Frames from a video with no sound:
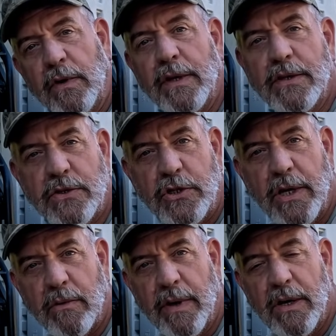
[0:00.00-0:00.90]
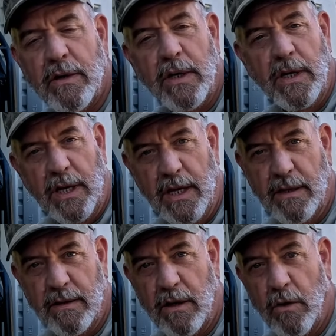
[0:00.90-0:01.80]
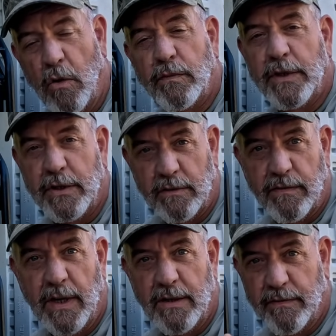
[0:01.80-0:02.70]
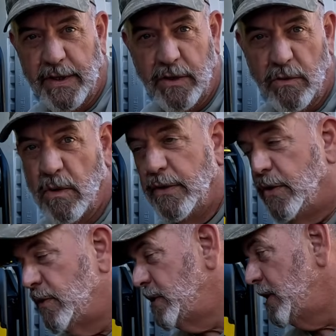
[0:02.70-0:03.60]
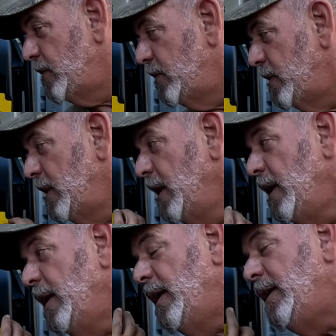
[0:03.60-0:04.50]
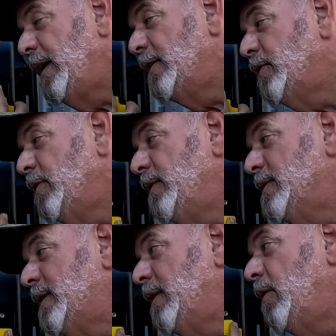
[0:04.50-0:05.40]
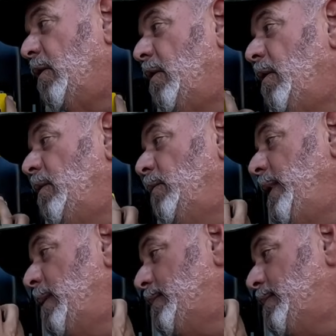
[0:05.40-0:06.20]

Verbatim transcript: front of this generator and hopefully you can find a video on yours that do it and you got to turn this thing all the way